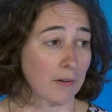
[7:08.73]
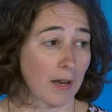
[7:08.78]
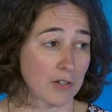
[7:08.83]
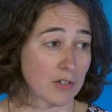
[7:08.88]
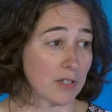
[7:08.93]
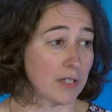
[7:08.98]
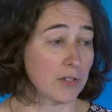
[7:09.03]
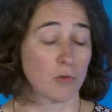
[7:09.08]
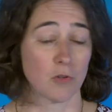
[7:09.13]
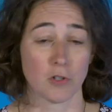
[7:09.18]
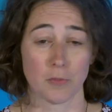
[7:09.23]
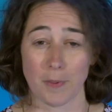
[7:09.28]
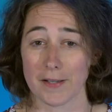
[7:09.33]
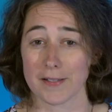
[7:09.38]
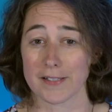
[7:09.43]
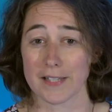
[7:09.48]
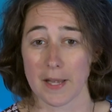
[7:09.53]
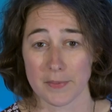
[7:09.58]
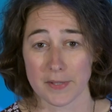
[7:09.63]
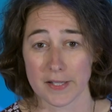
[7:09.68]
actually talked about
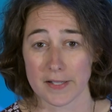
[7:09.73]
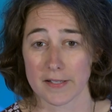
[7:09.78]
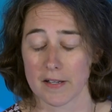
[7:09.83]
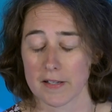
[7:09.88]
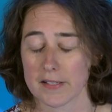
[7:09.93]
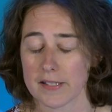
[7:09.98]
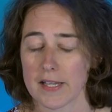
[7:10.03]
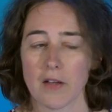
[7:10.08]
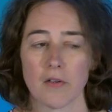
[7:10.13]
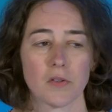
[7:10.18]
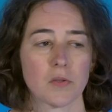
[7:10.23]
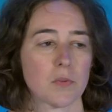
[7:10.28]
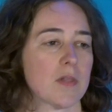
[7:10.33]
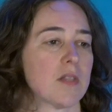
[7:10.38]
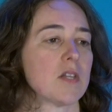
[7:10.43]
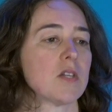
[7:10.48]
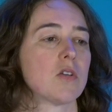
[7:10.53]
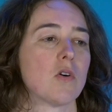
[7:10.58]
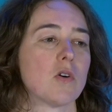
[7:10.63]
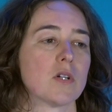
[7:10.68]
sepsis ourselves with
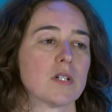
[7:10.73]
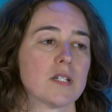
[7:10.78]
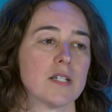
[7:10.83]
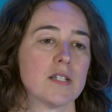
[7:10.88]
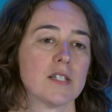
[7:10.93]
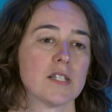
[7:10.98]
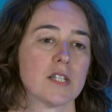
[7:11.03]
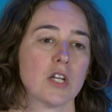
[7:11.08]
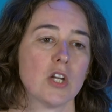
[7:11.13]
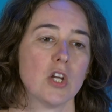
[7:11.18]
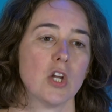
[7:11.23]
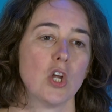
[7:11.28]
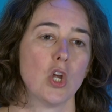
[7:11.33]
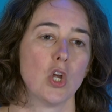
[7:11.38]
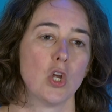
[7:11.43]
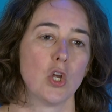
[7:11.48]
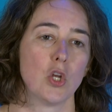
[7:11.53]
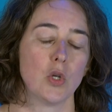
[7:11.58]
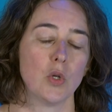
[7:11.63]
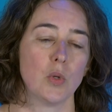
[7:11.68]
the doctors
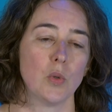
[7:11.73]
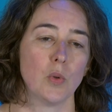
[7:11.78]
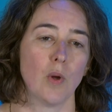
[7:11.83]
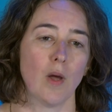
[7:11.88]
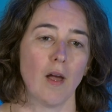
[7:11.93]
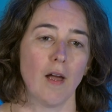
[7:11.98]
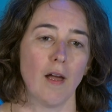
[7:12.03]
who